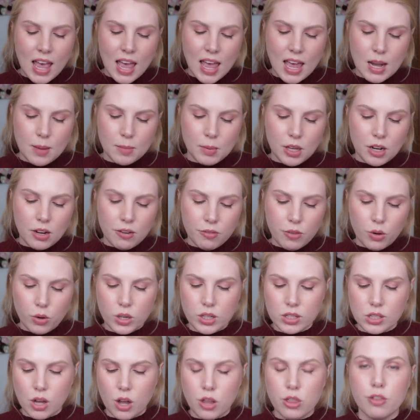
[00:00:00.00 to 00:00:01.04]
and I'm gonna
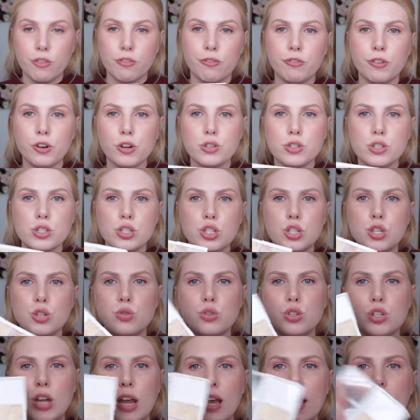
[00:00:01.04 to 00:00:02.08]
focus on the first two
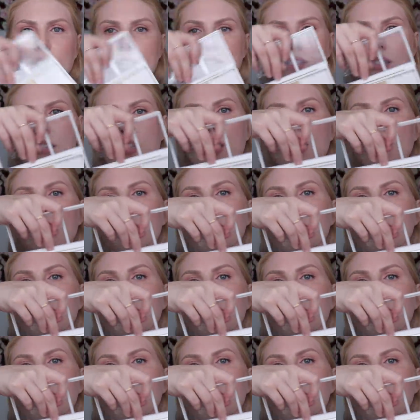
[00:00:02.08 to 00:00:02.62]
shades